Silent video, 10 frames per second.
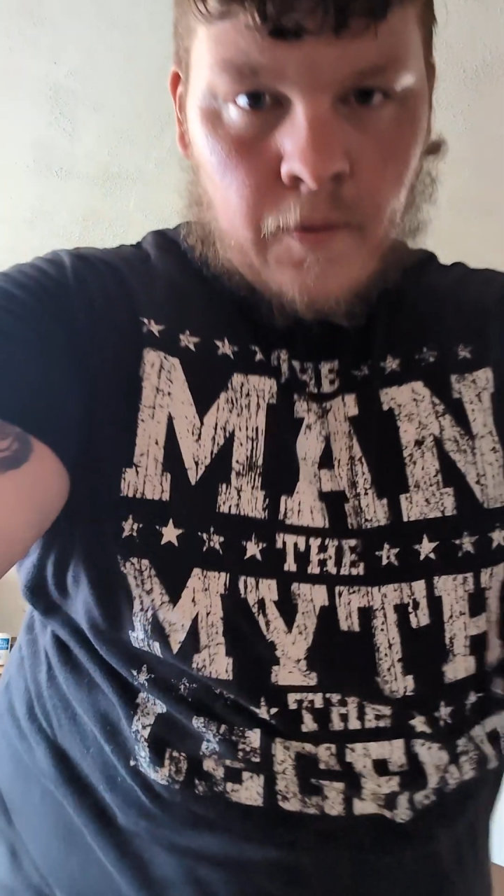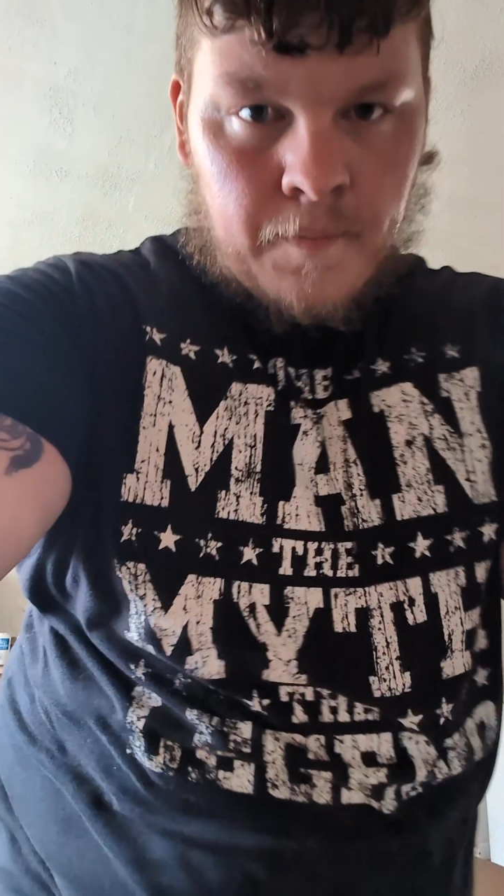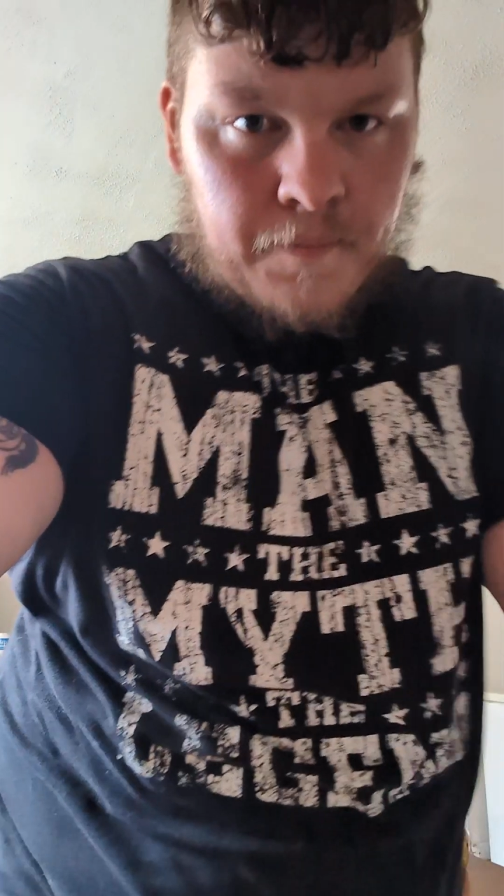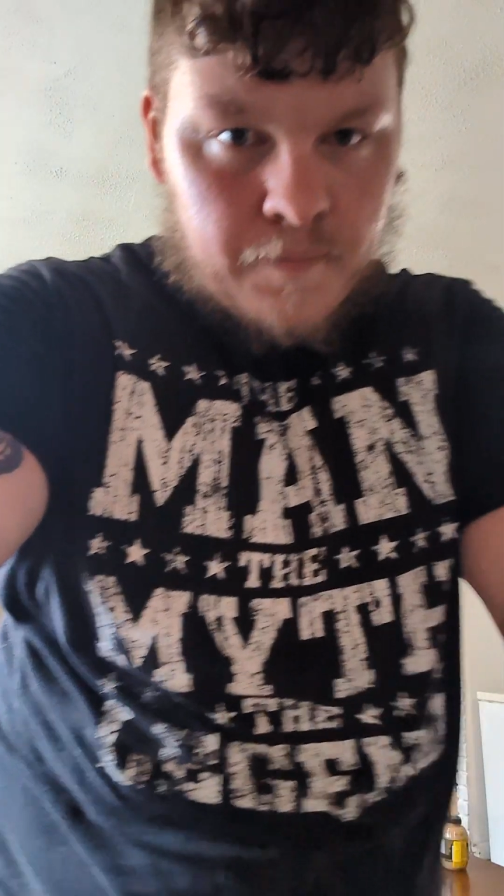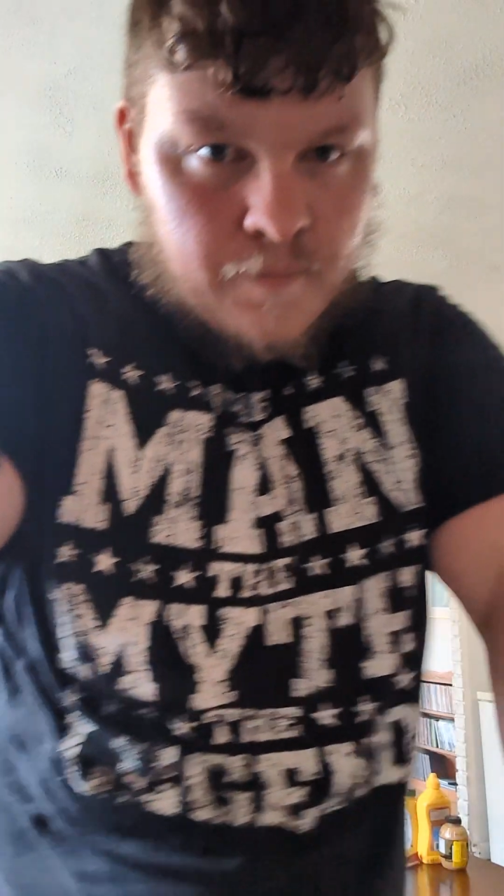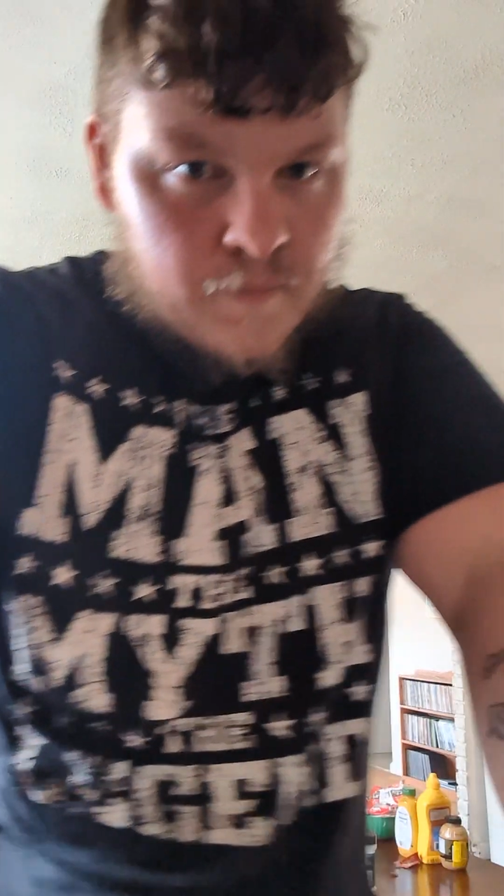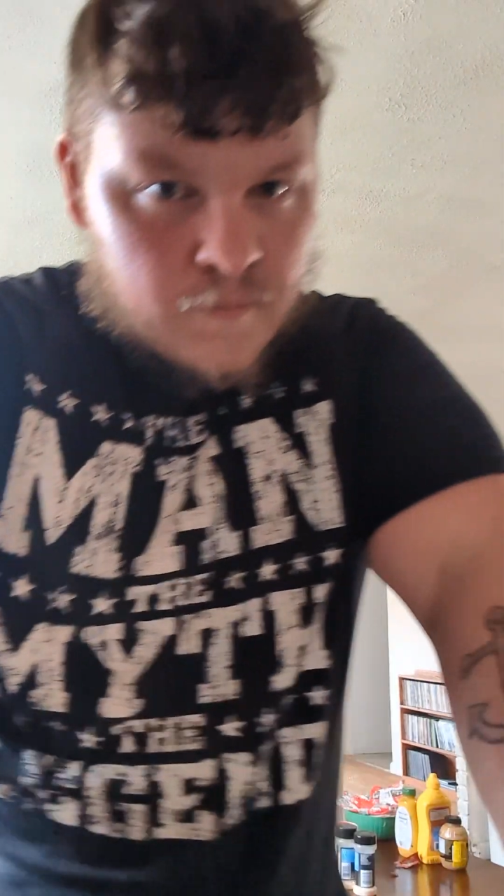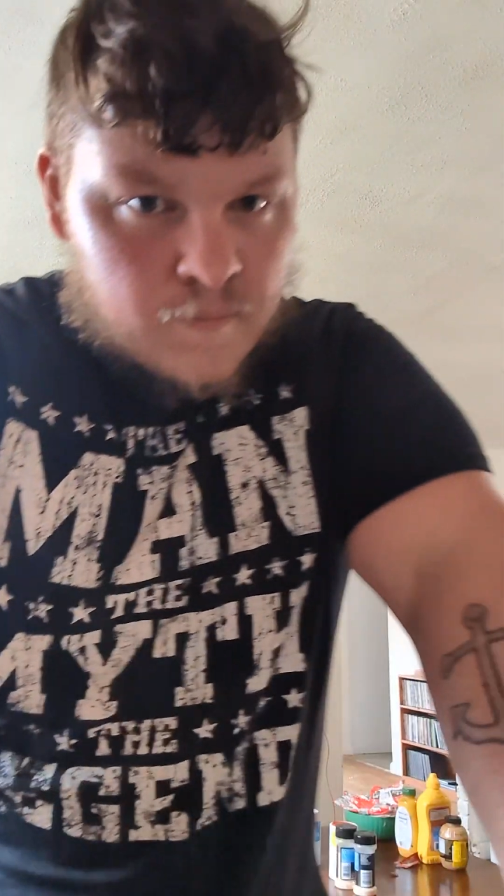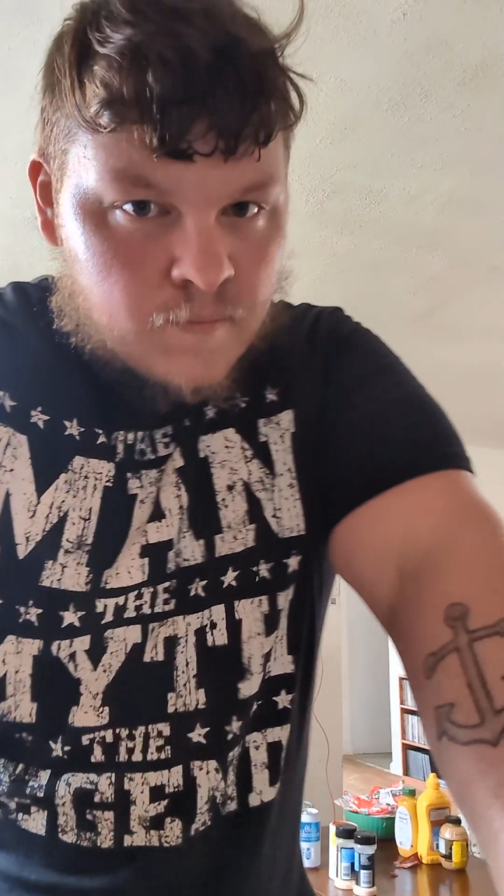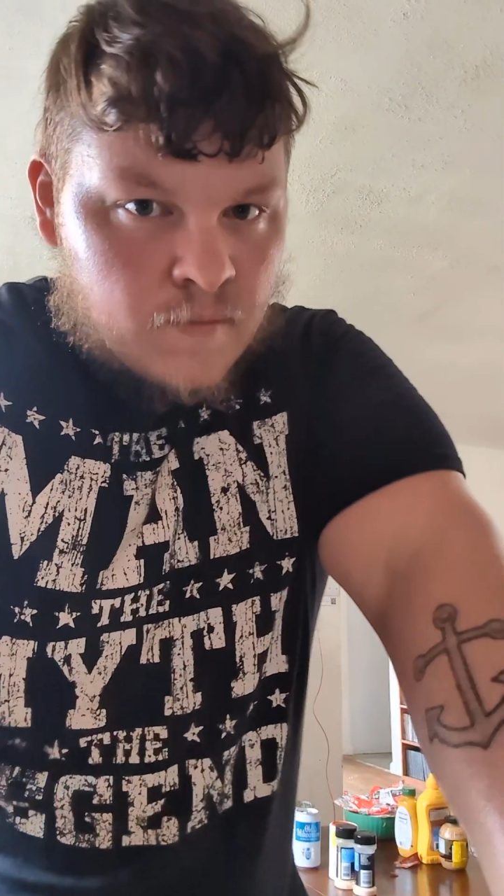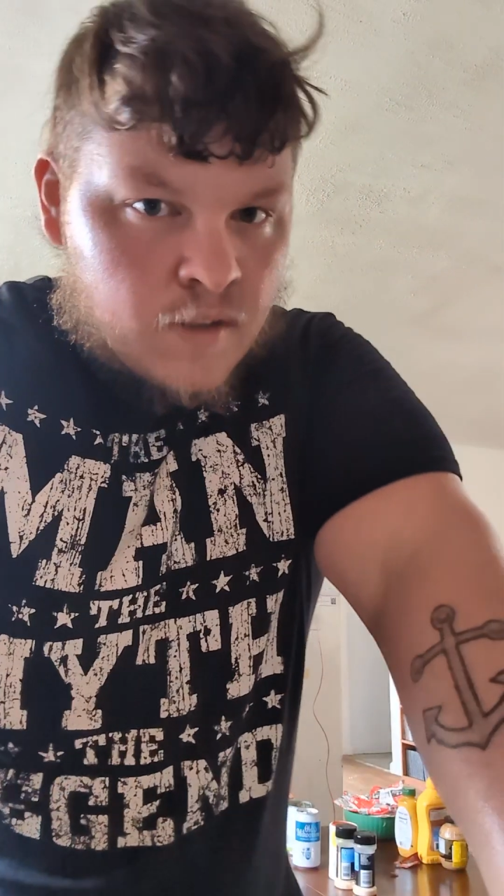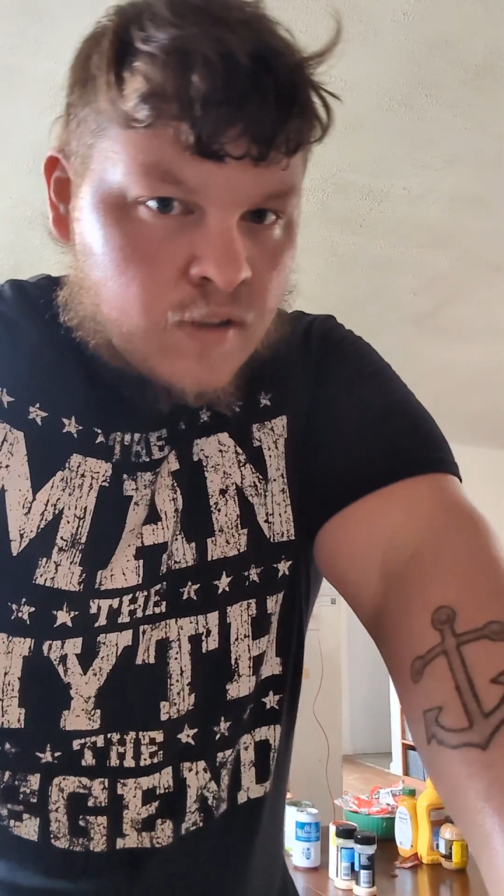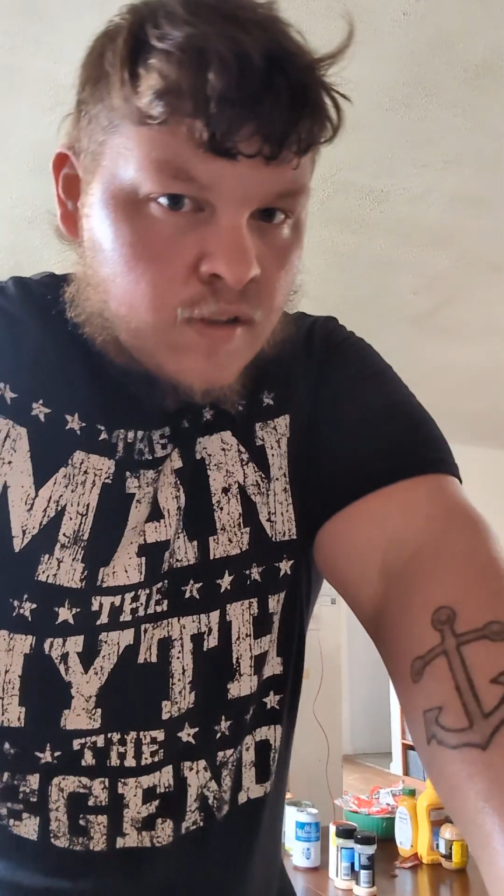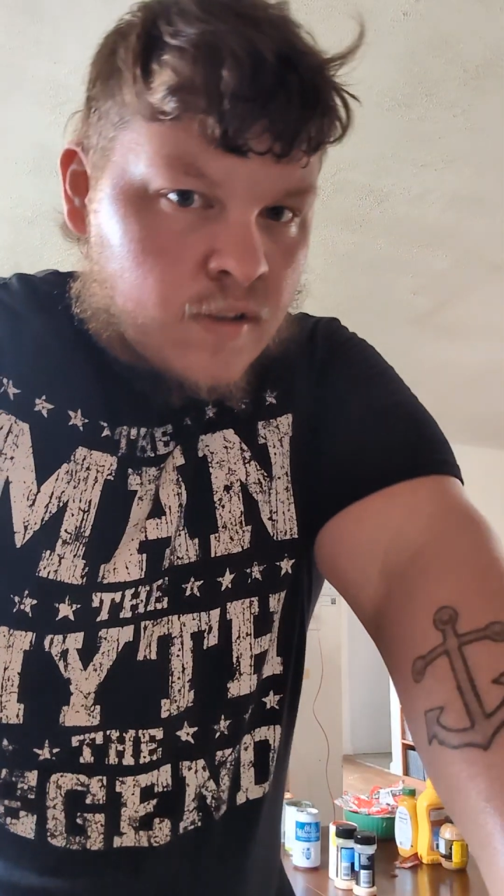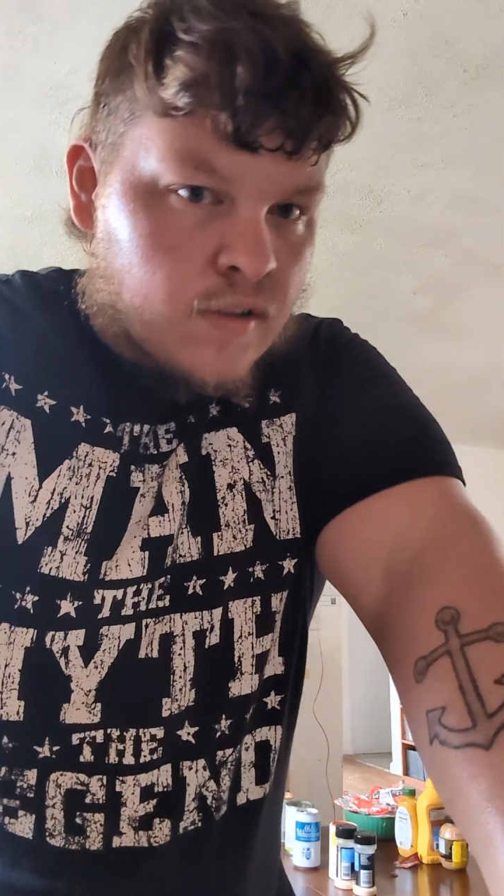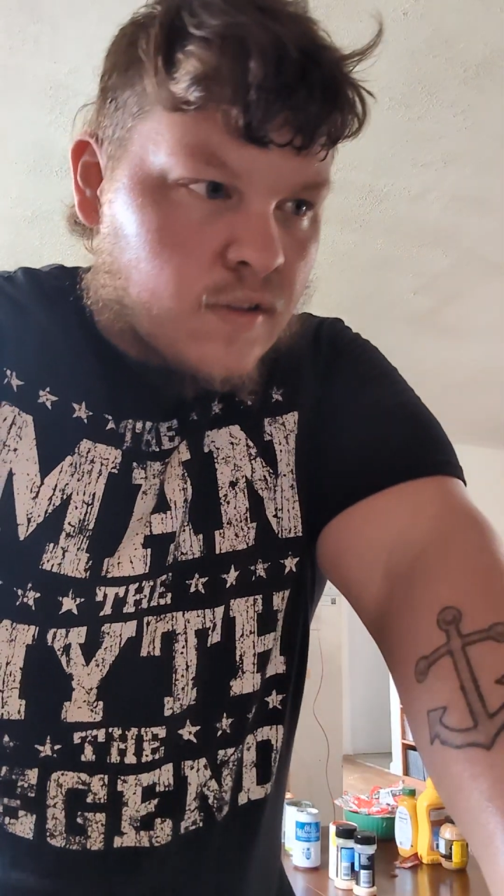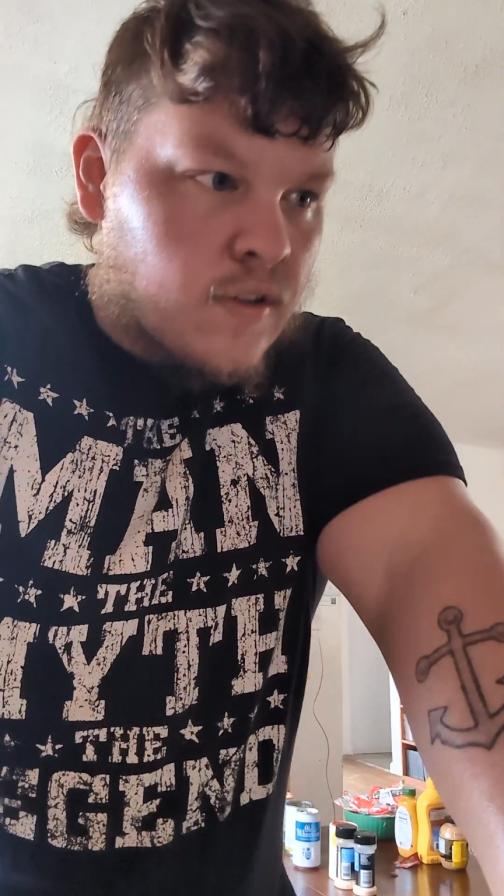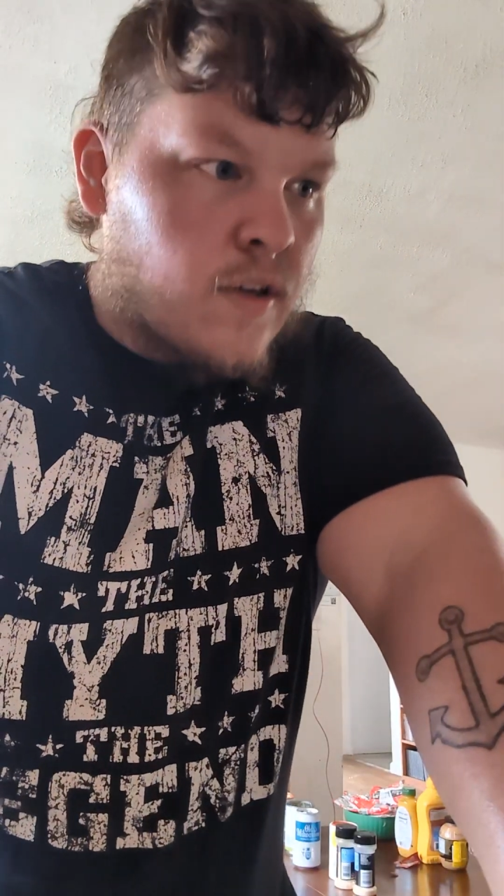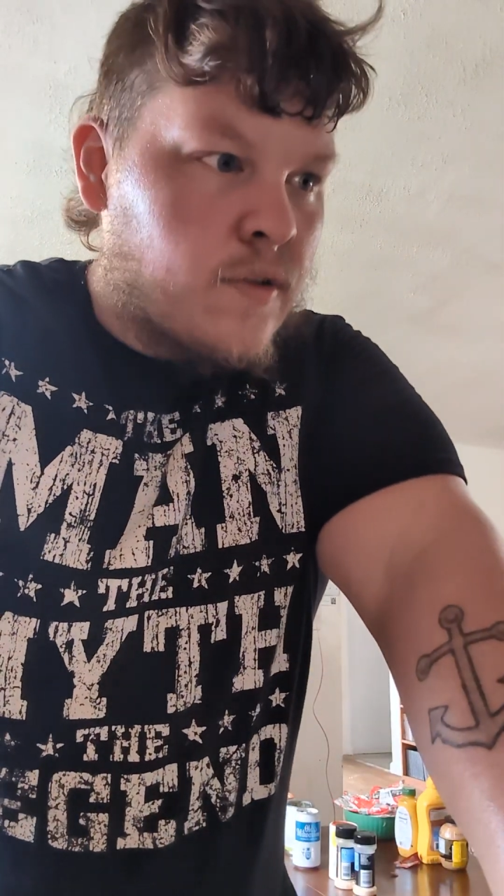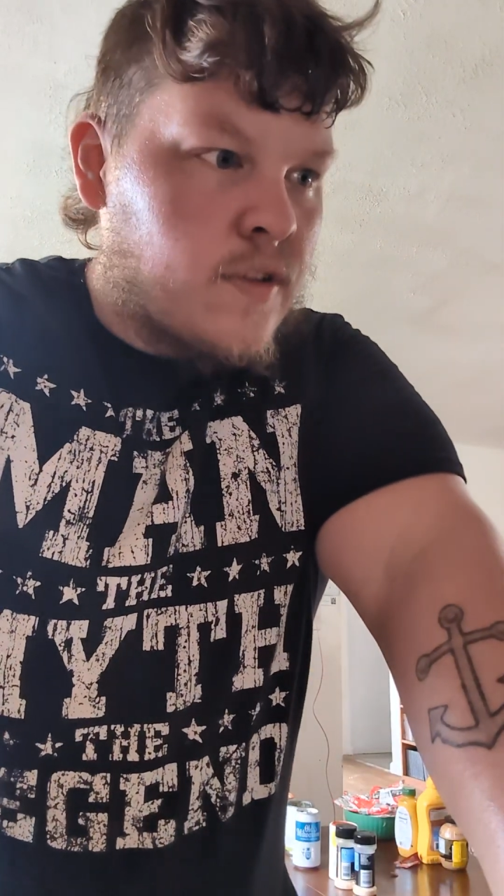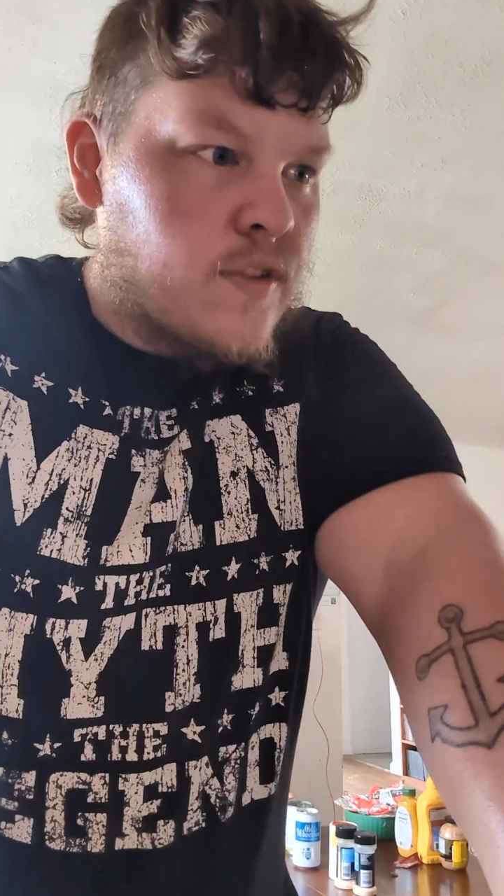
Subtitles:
know, low